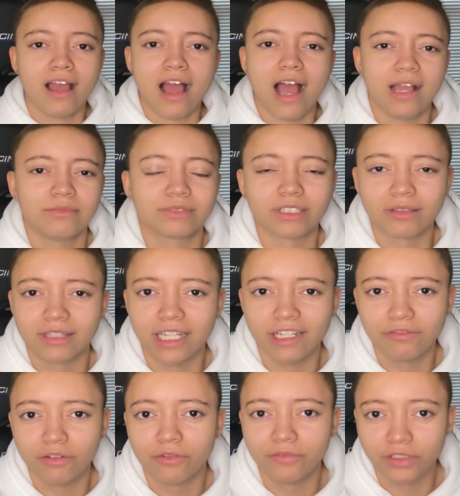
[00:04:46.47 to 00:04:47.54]
I'm still
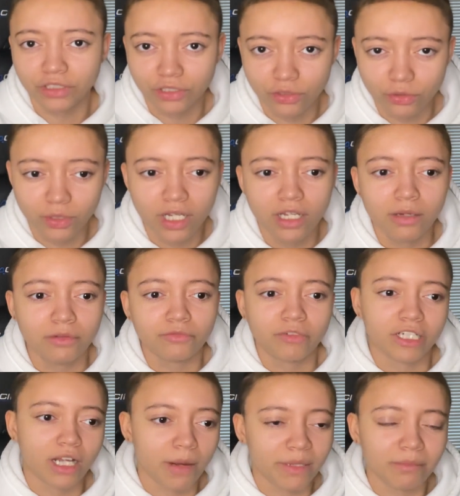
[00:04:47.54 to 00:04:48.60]
thankful for you for
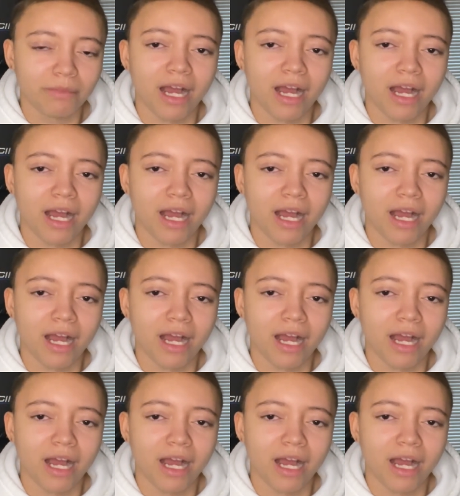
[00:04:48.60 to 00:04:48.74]
coming